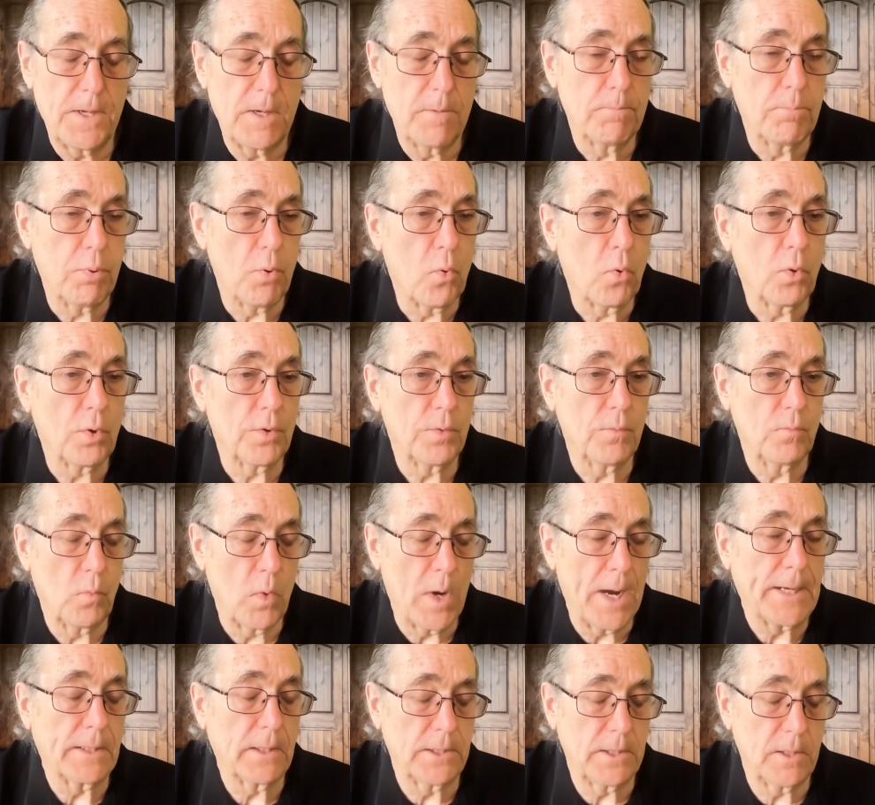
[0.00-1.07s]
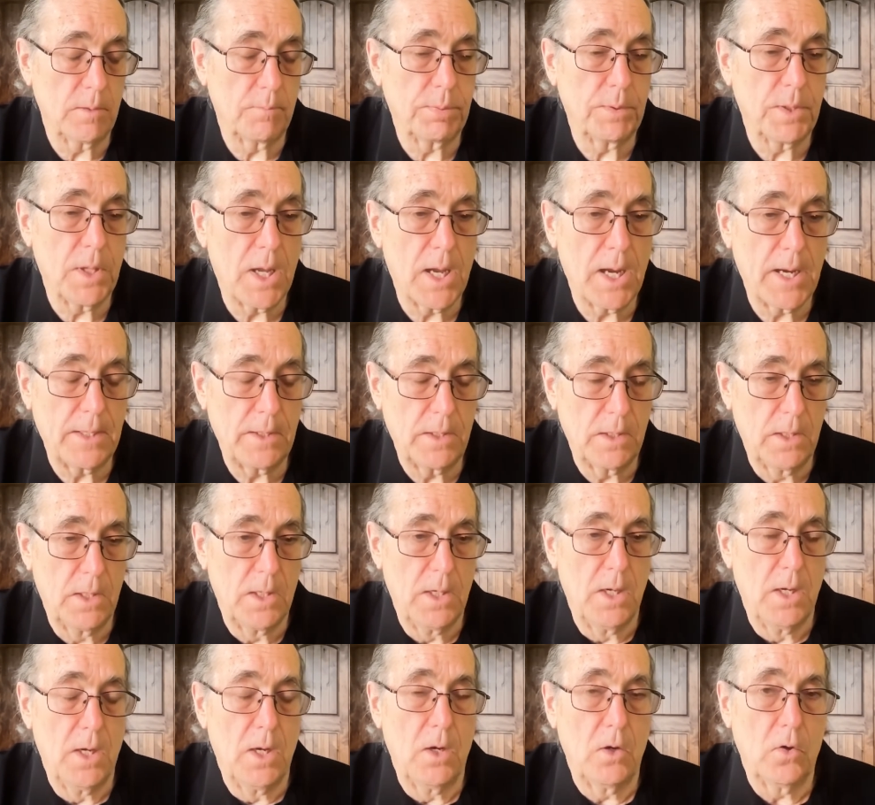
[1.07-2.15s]
important, widely applied
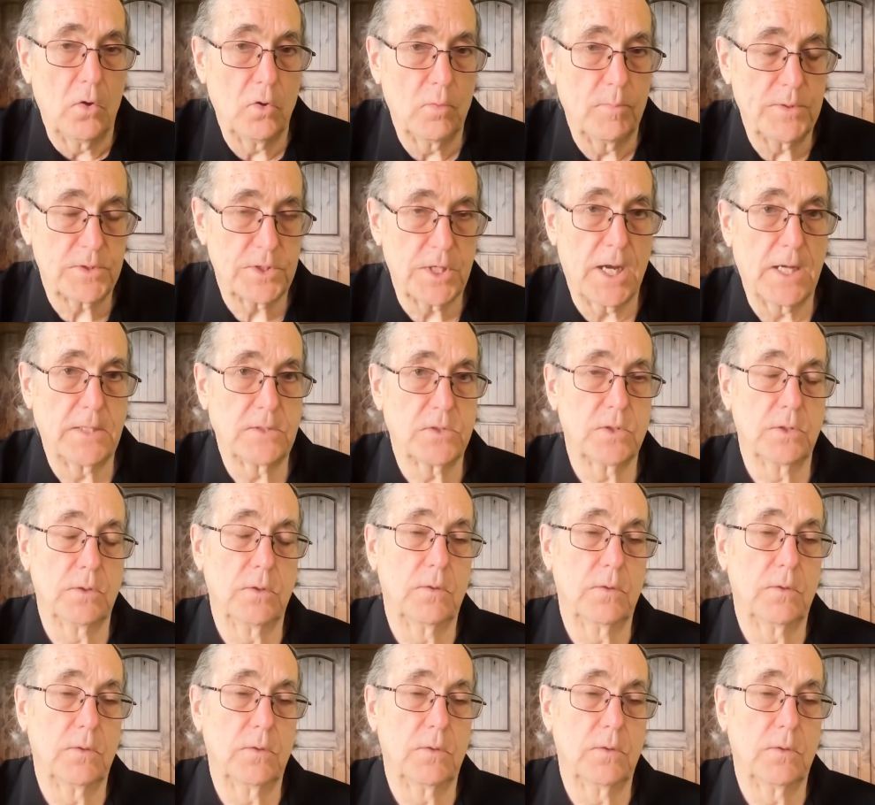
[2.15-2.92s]
herbicides.